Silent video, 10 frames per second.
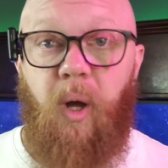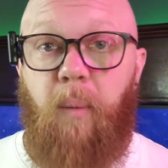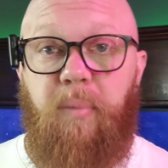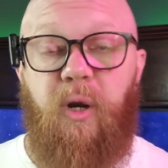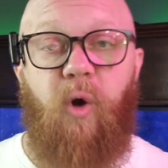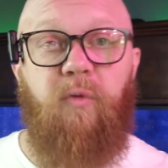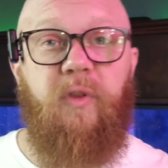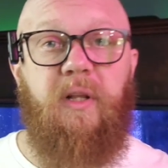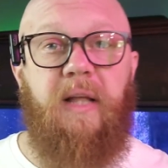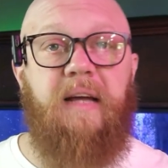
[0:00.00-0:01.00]
But over
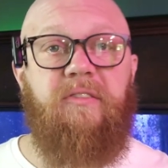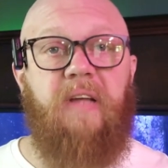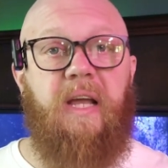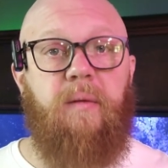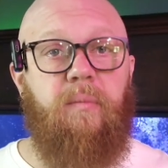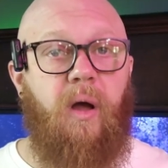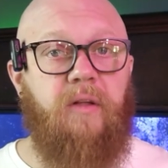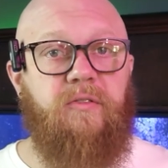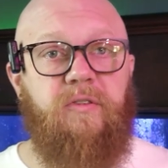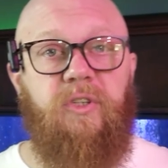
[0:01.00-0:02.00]
the last 8 months,